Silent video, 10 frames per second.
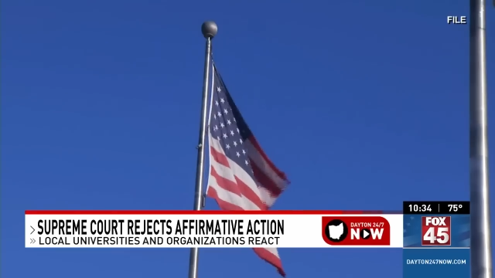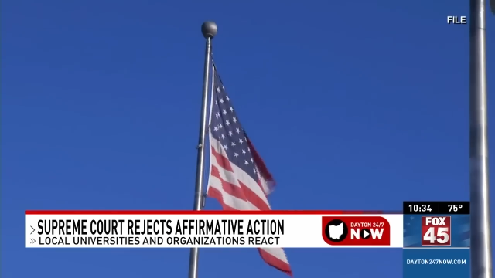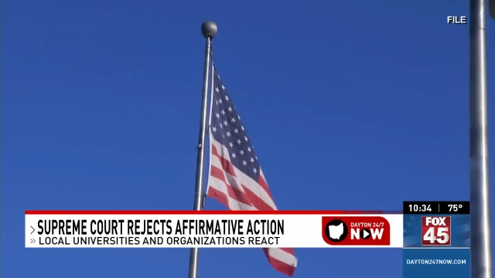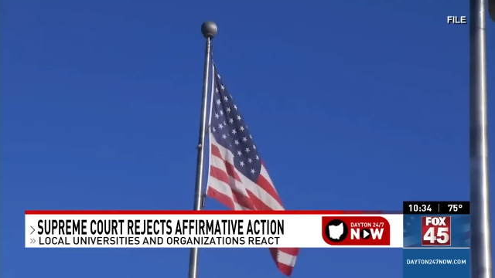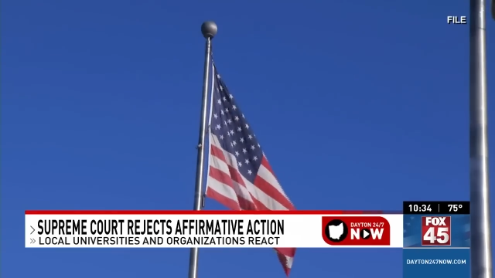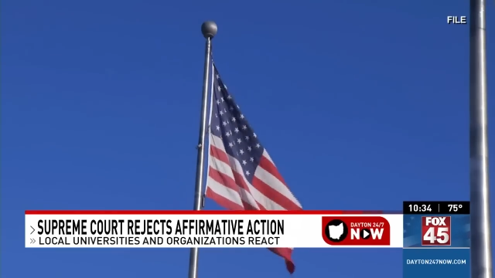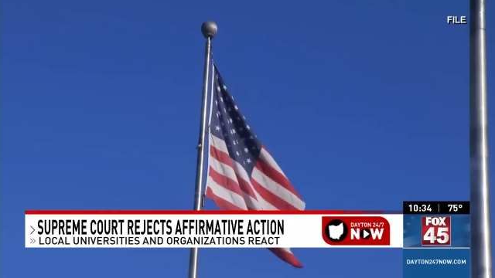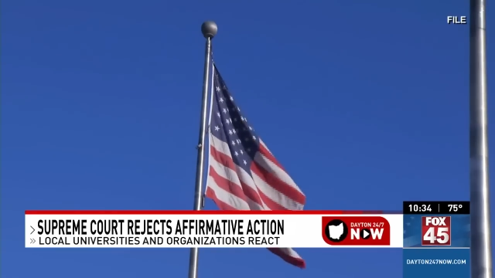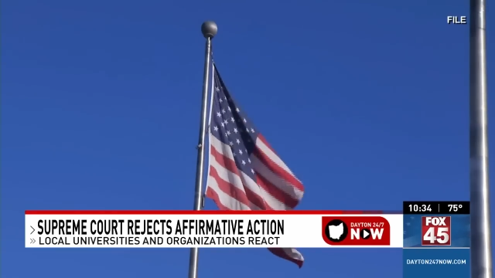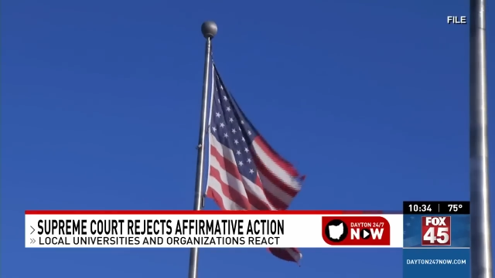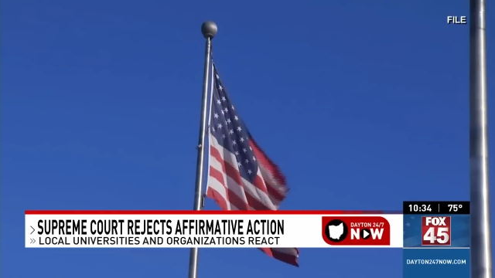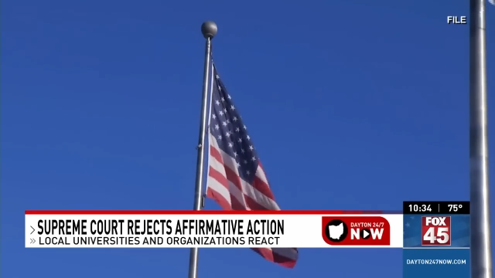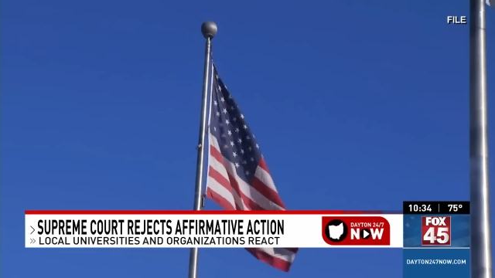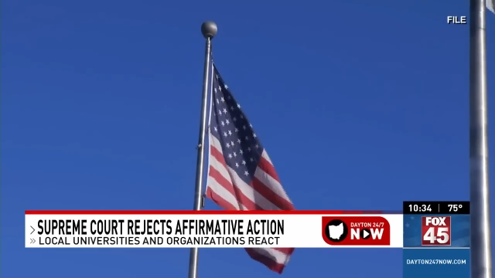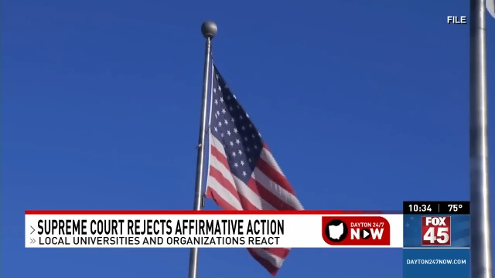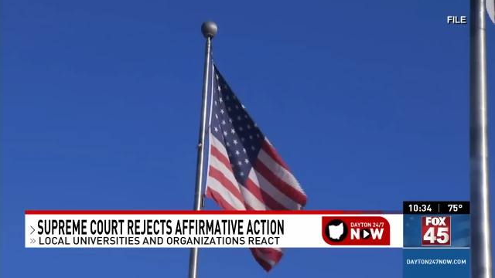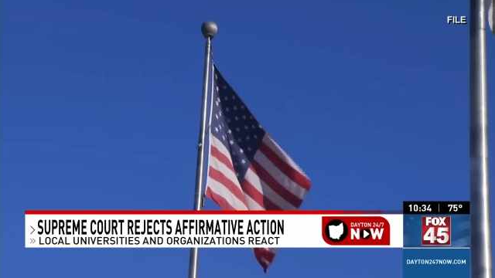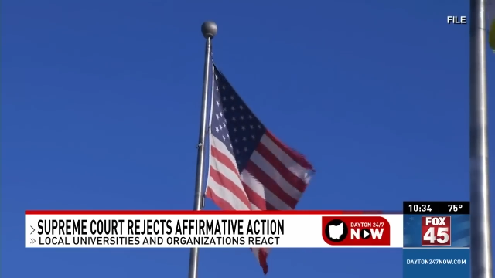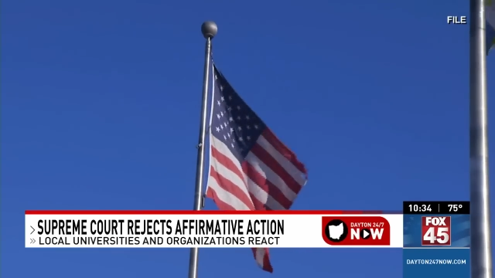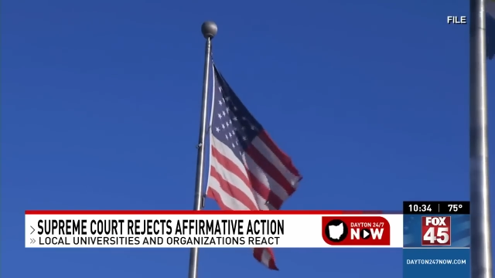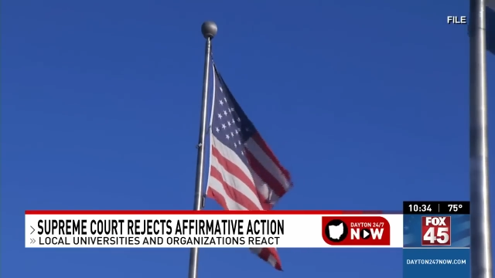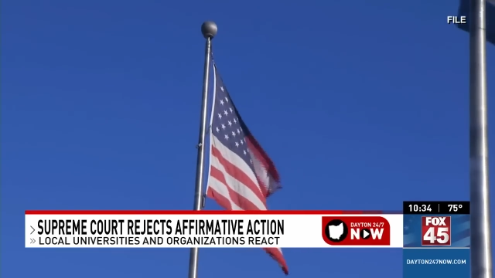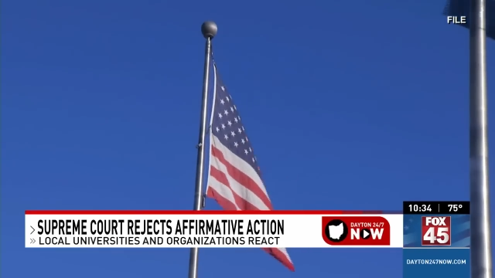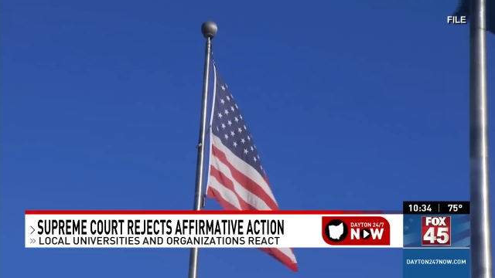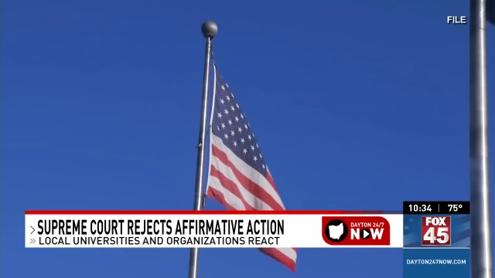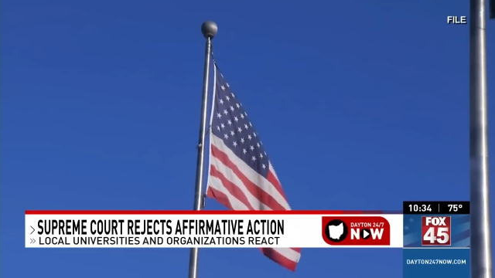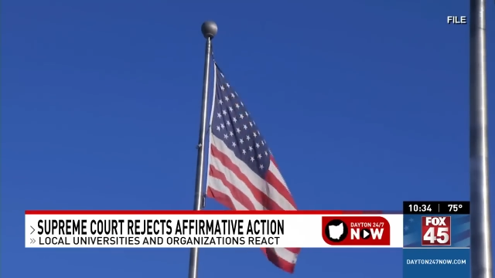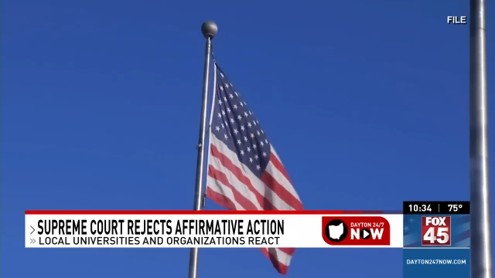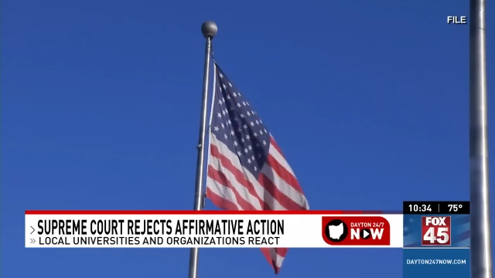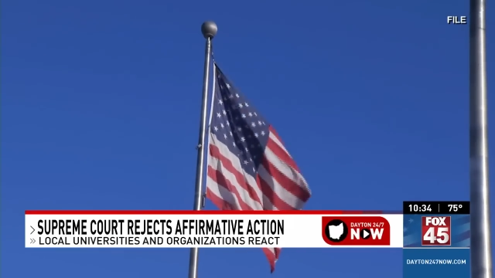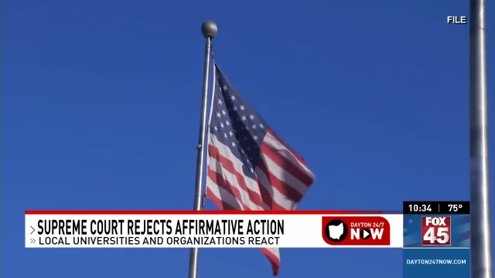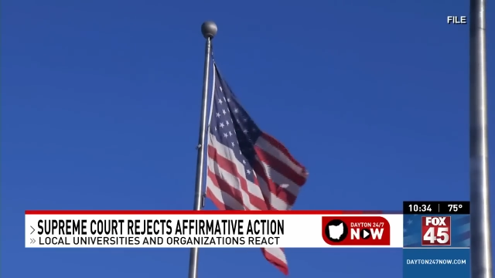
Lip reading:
Nobody's mouth can be seen.